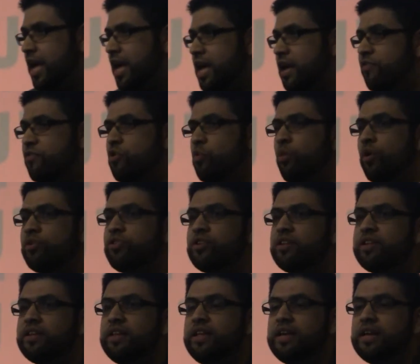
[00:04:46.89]
If you want to
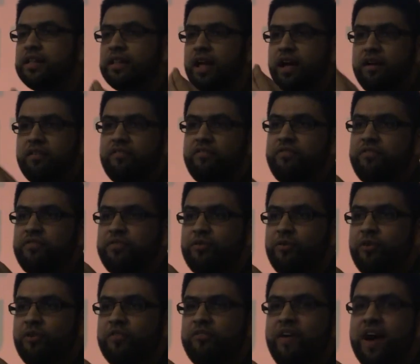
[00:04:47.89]
seek love
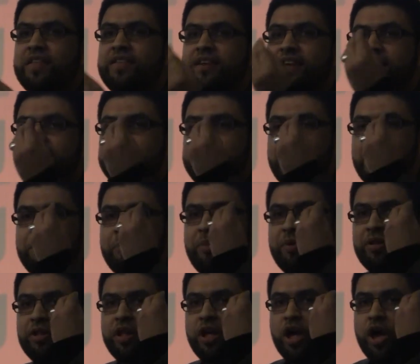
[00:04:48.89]
or find an
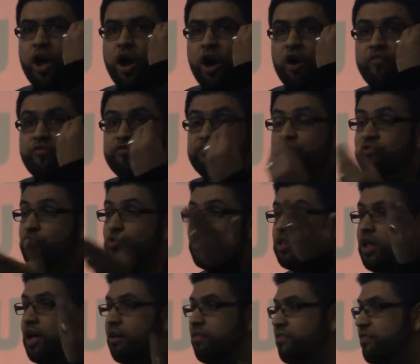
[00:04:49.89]
example of true
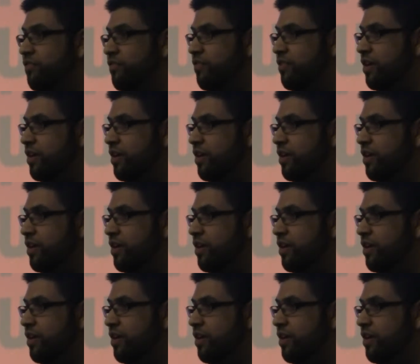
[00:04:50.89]
love,